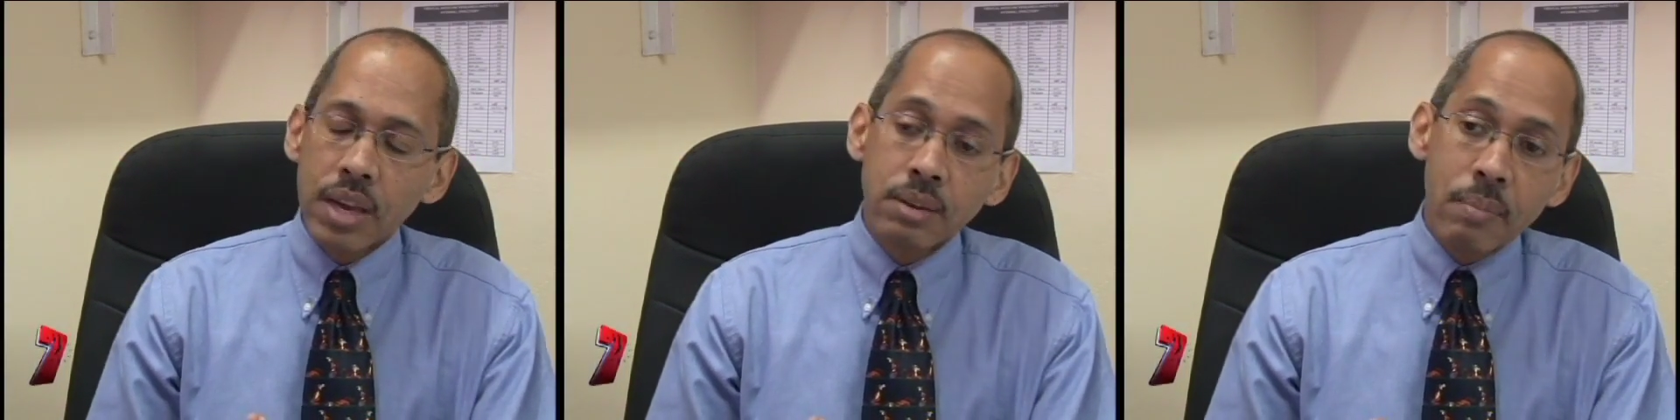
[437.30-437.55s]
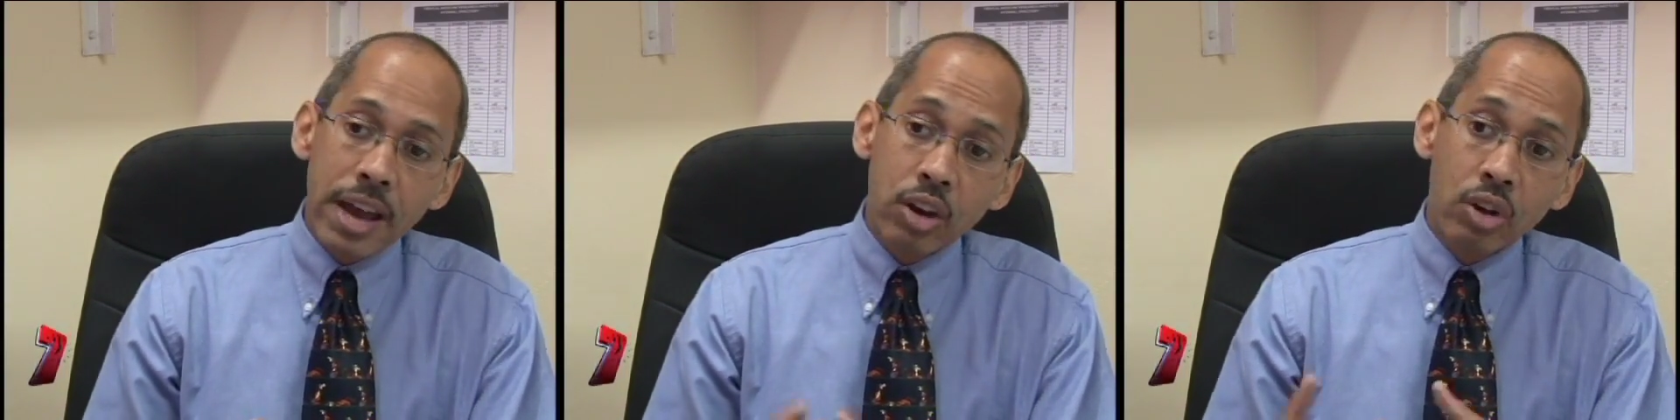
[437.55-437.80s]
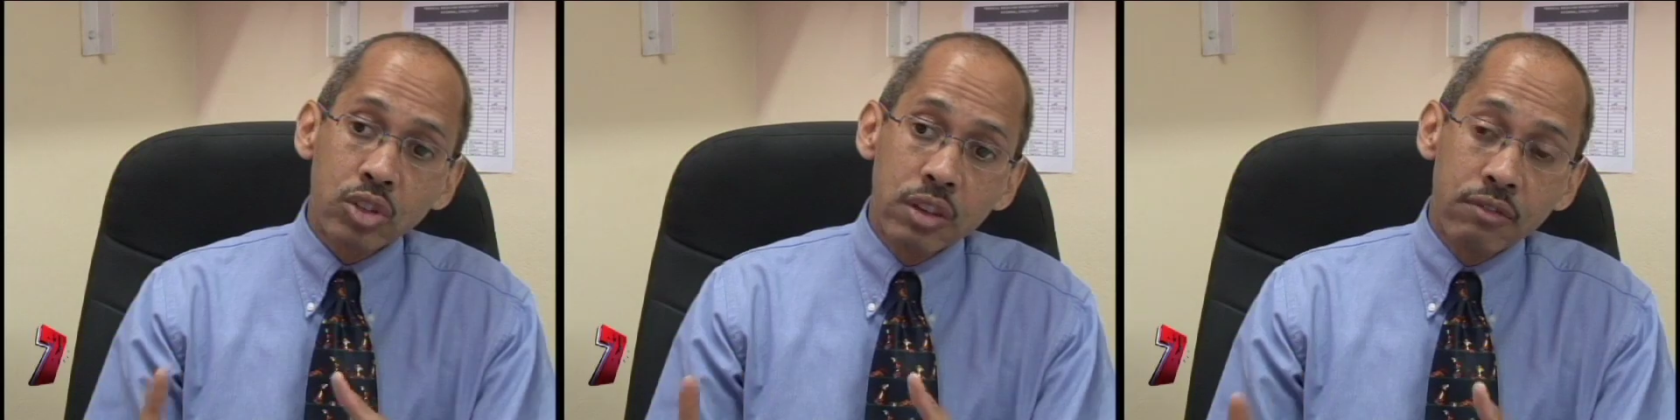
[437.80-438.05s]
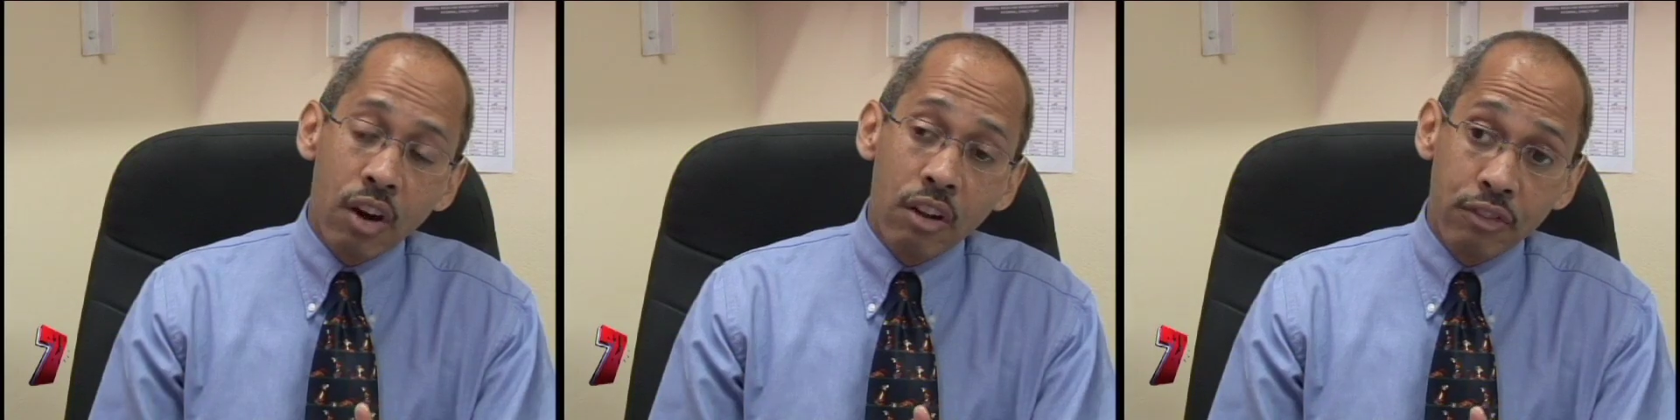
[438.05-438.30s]
It might
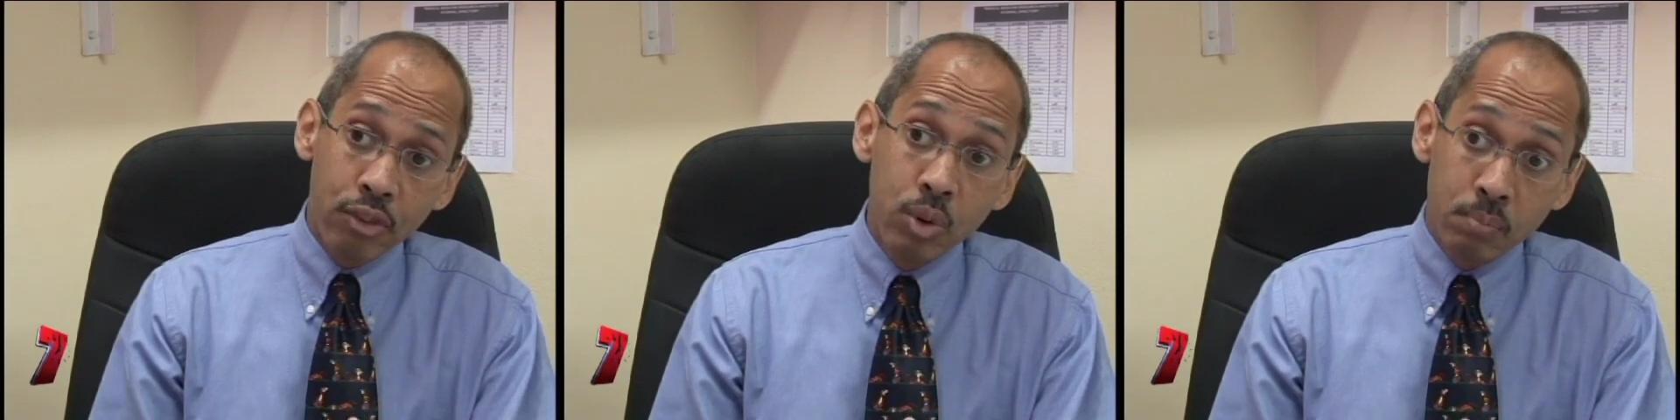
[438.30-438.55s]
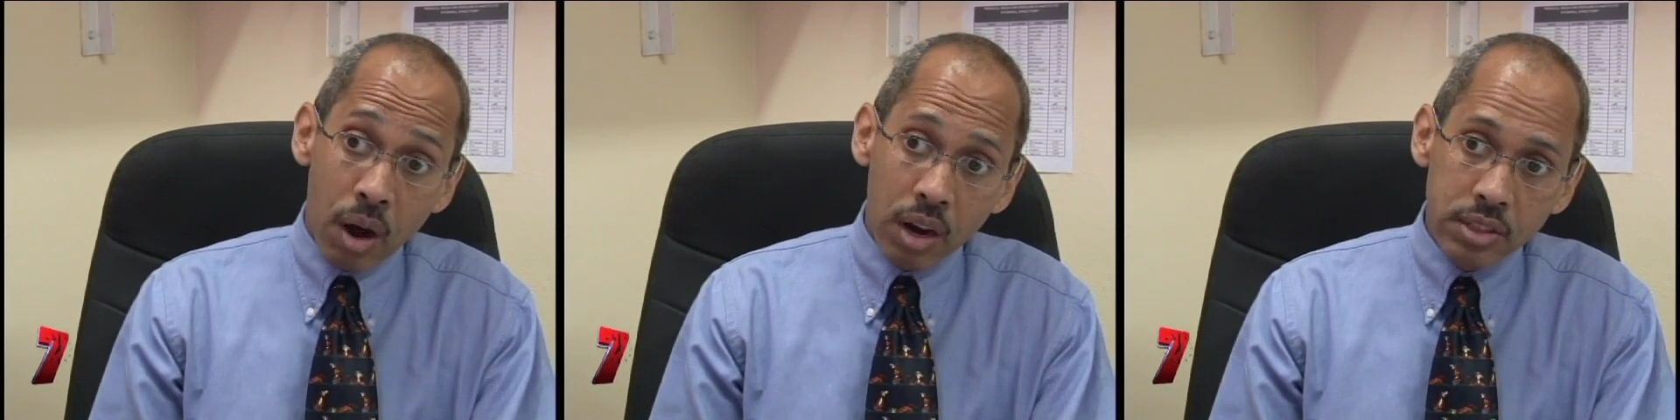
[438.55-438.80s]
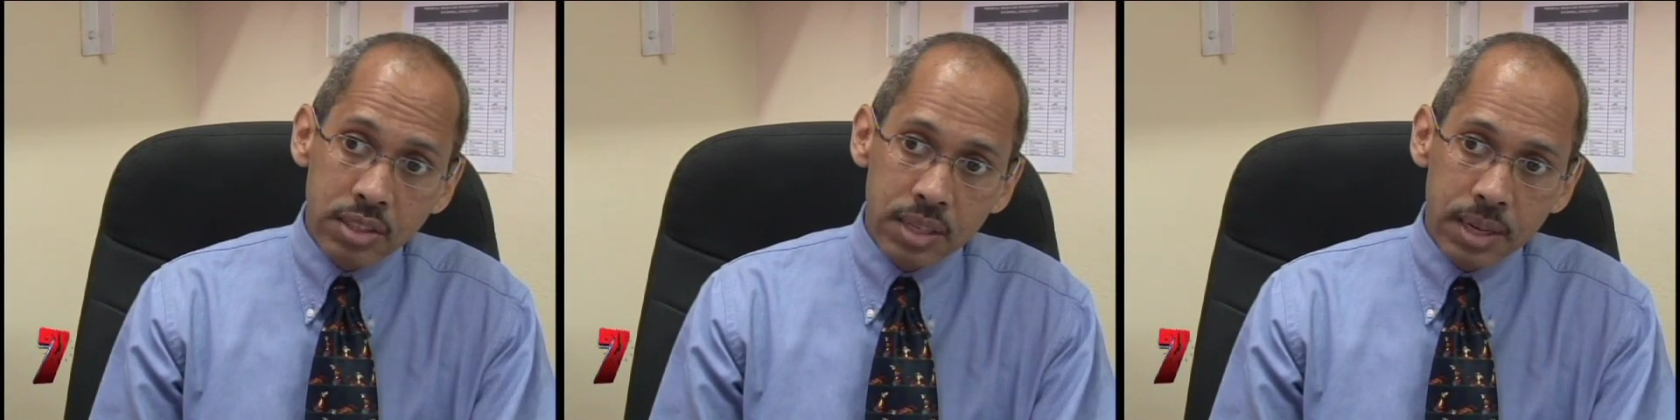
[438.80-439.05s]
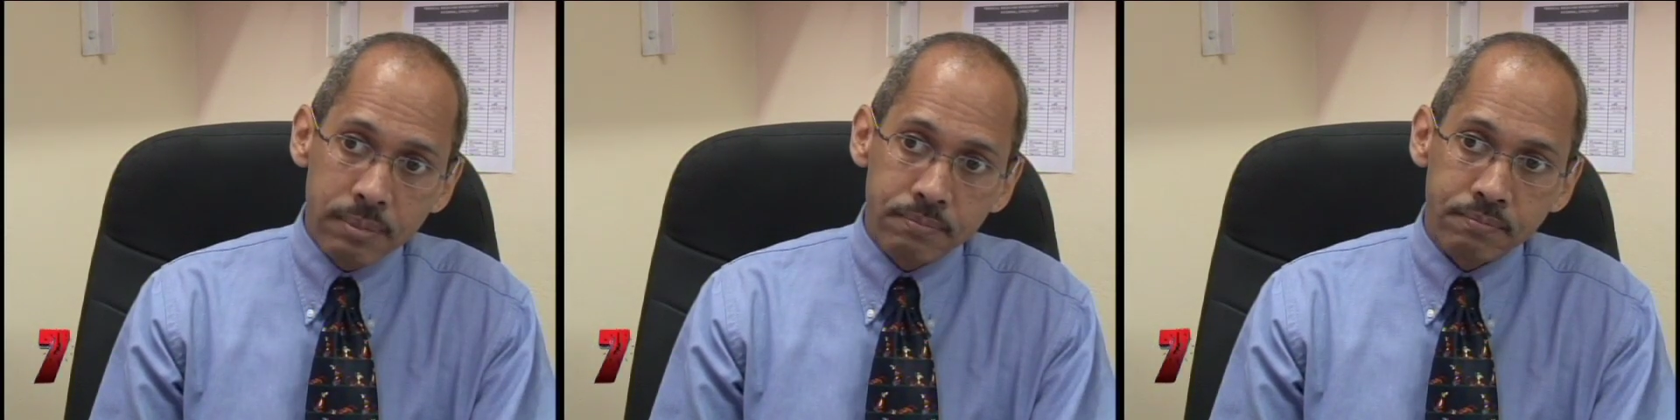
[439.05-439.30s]
also involve food
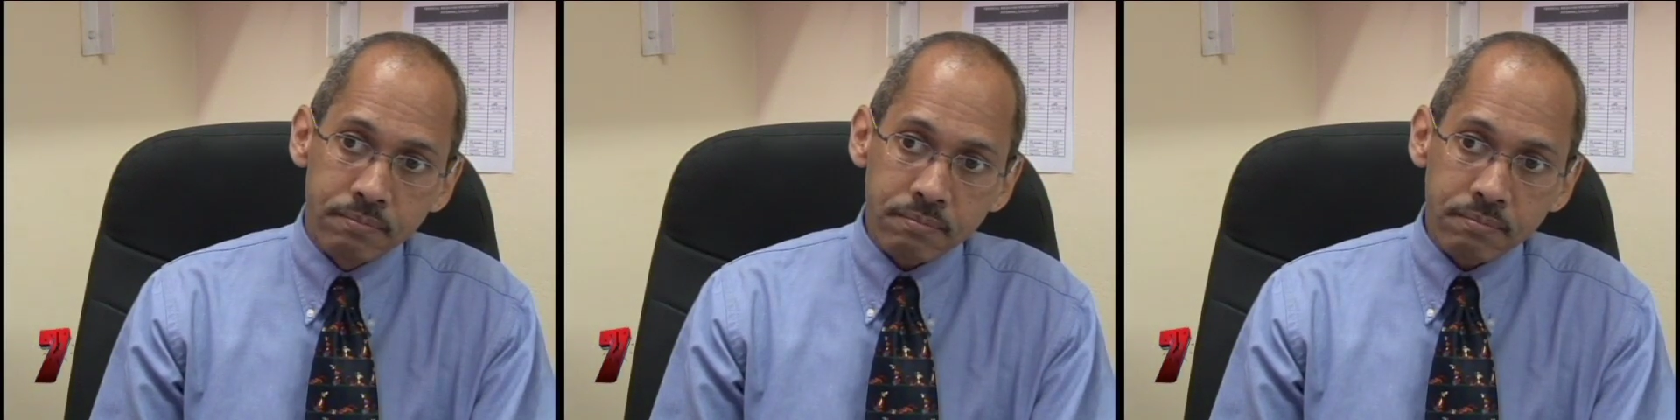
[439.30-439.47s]
policy.